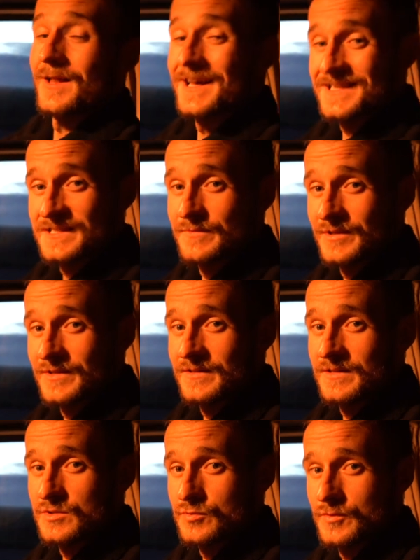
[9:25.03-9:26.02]
last time we
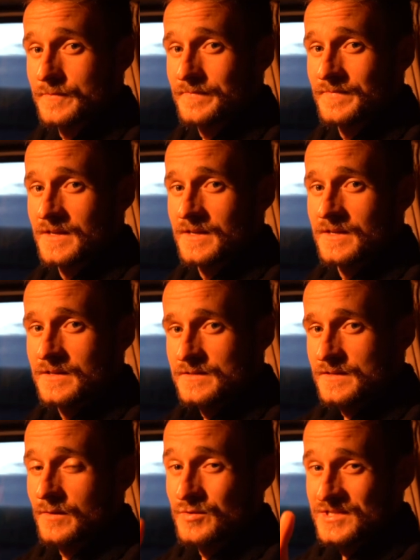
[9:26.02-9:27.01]
did this route.
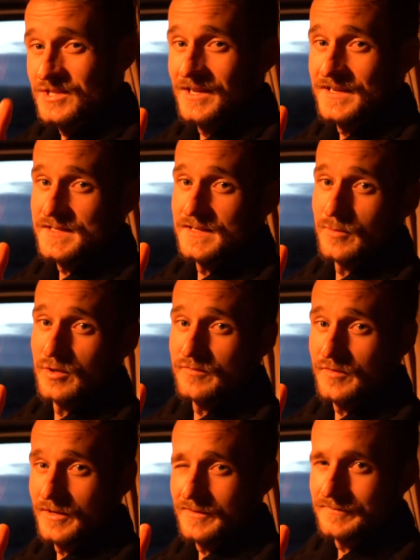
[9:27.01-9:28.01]
So yeah, we'll see you guys in the
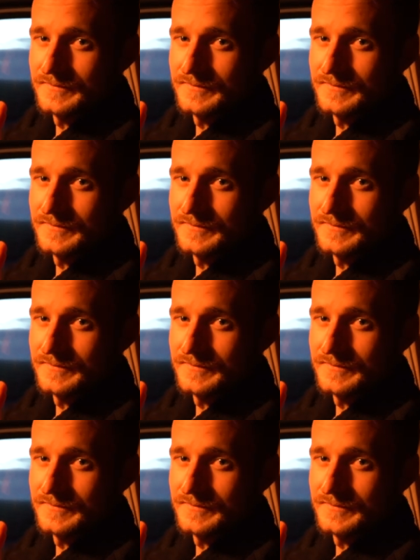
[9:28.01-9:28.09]
morning for that.